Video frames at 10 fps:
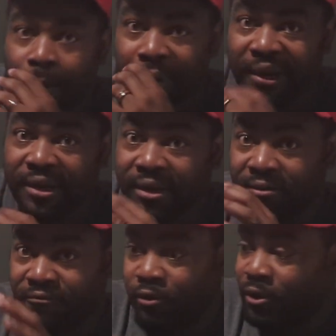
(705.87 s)
But
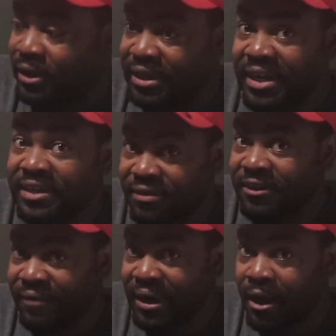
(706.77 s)
for the intents of this
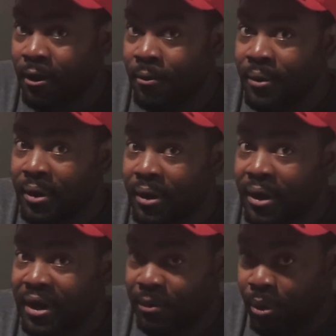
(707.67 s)
video
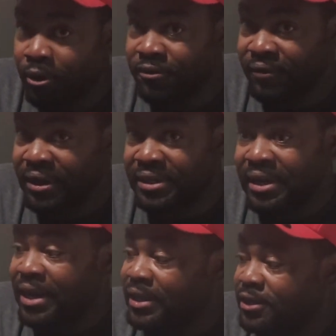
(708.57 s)
and the bonus footage,
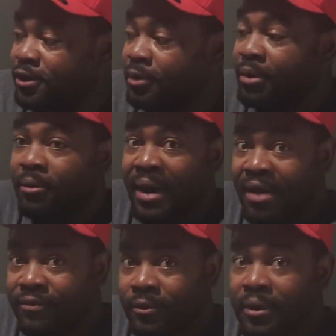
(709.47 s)
this is going to be a
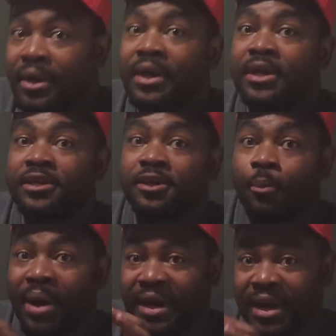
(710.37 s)
raffle. So
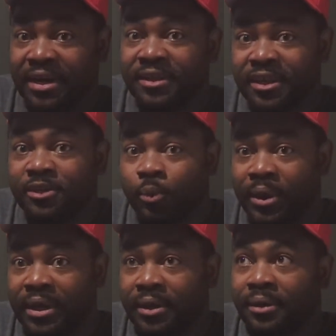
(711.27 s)
by the end of this
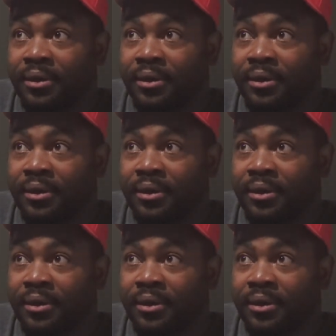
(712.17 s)
week,